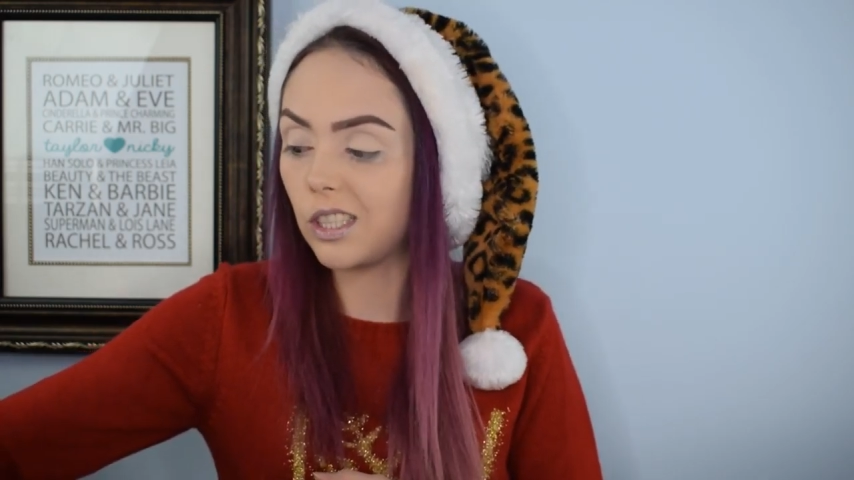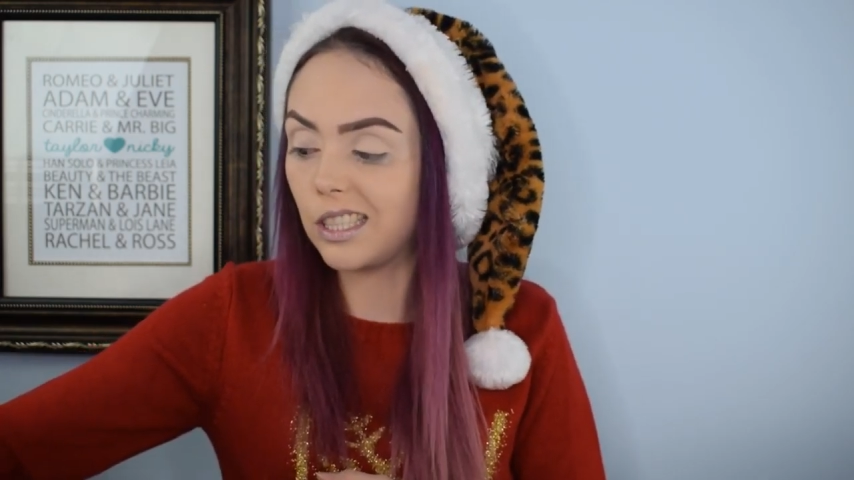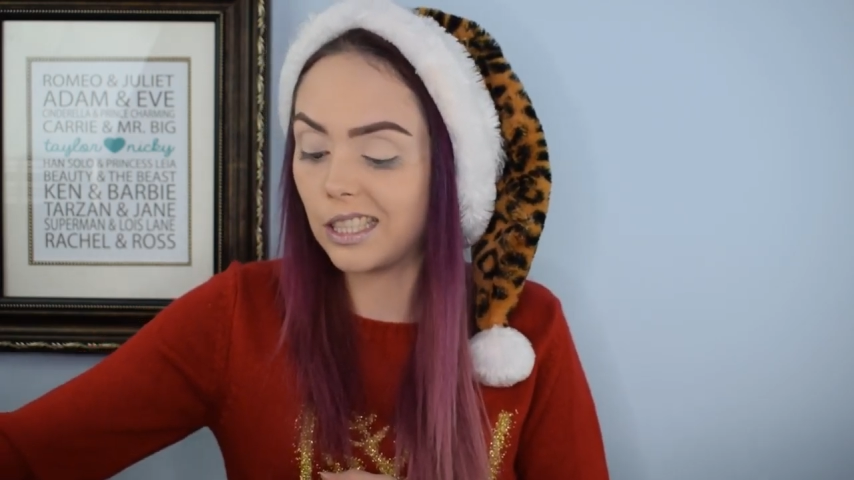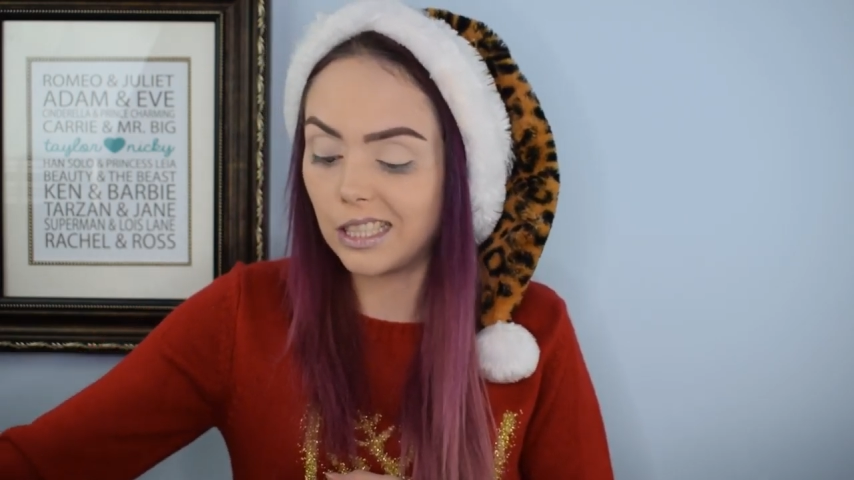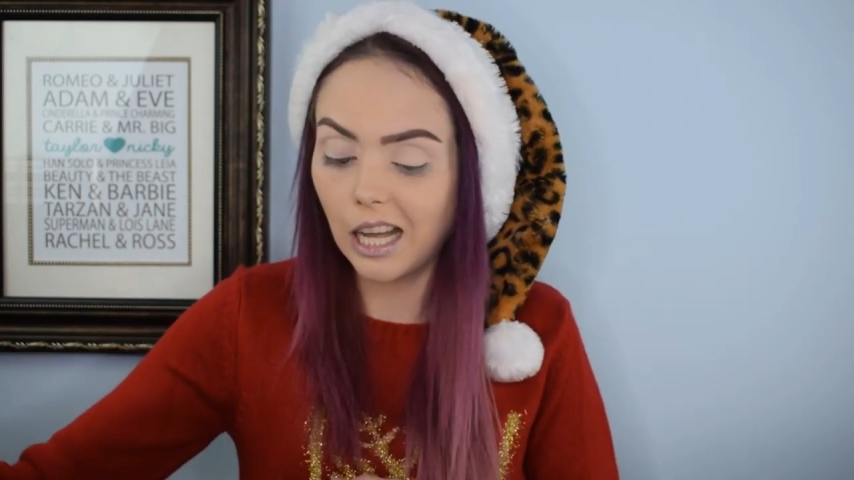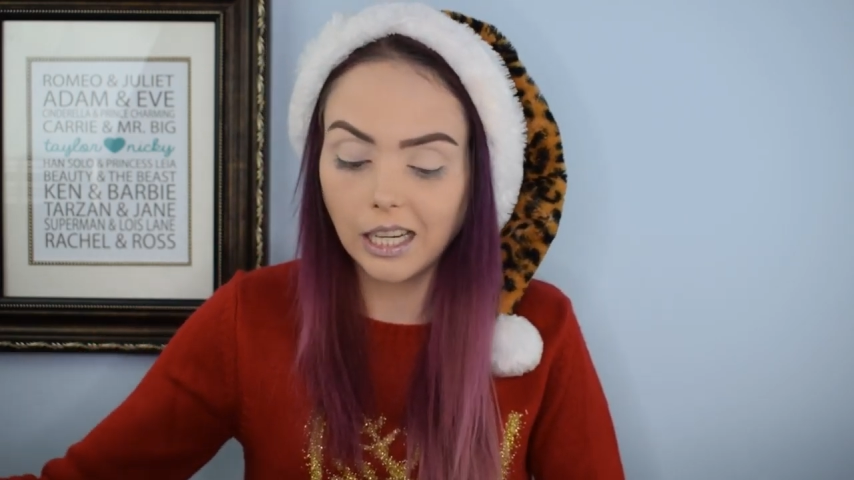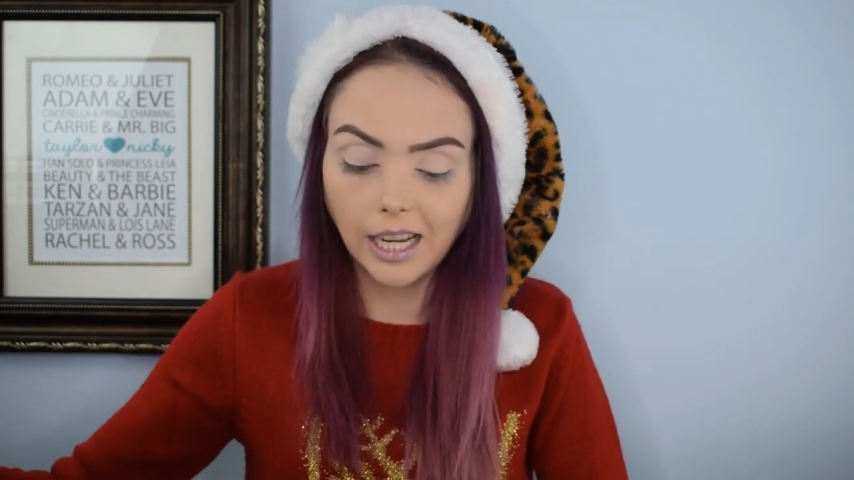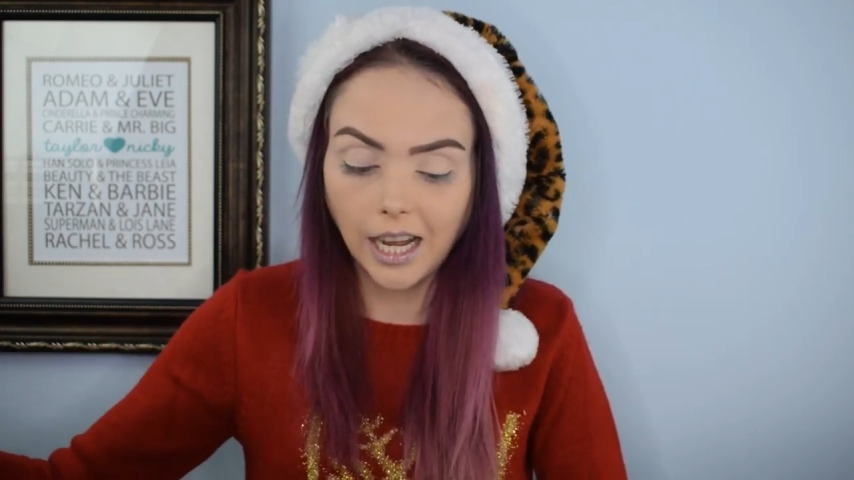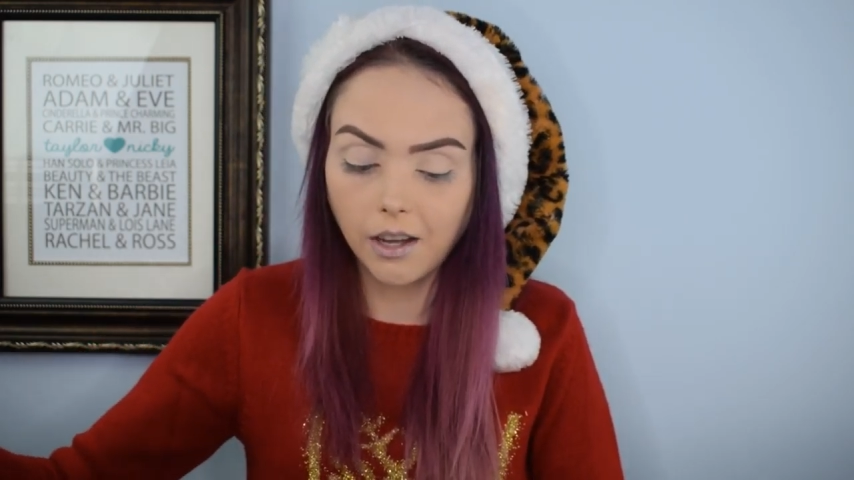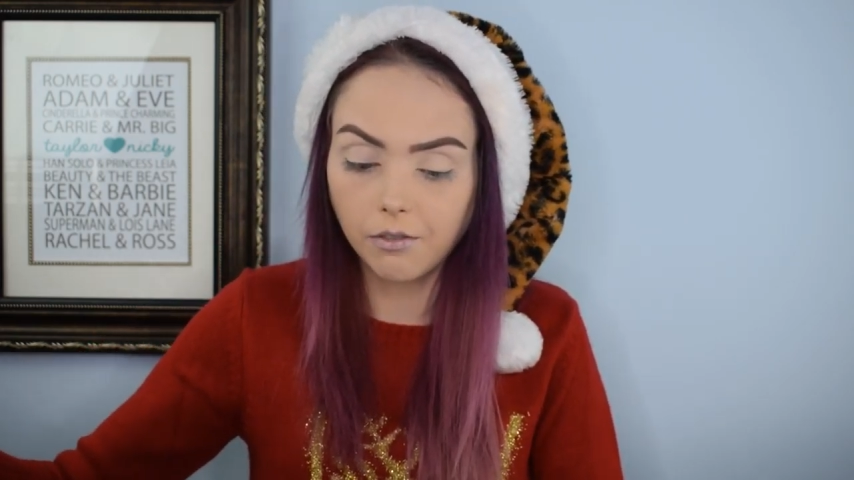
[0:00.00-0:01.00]
does not
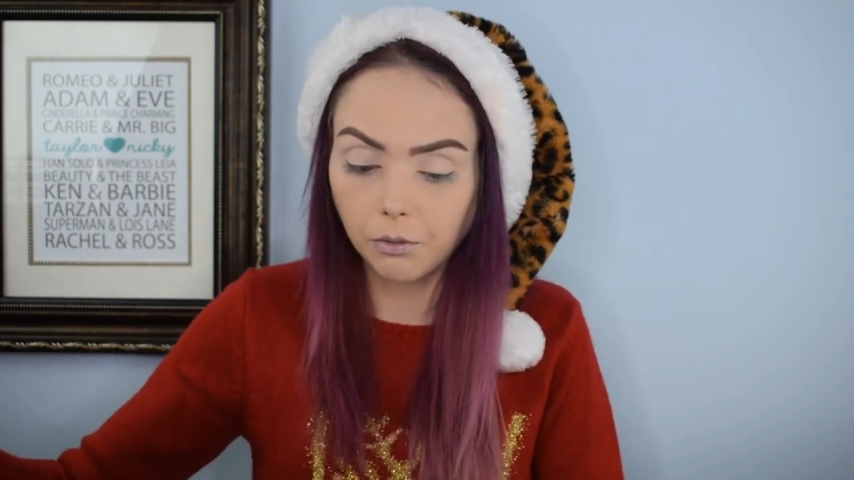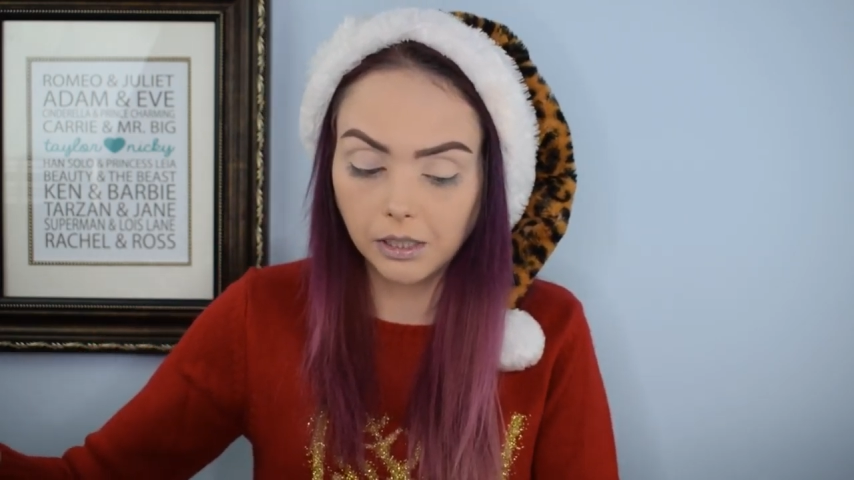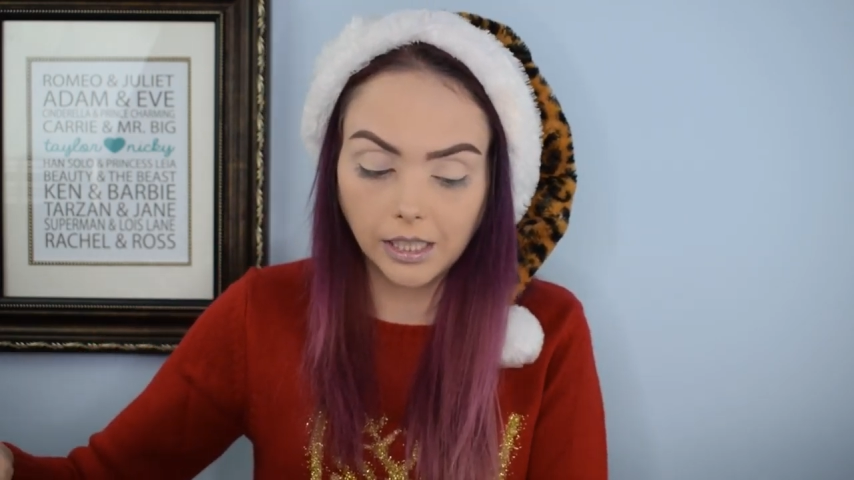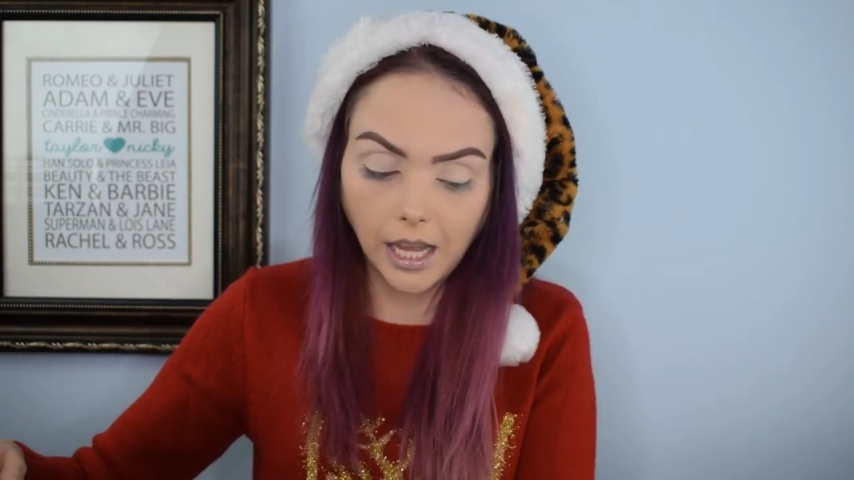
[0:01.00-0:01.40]
have really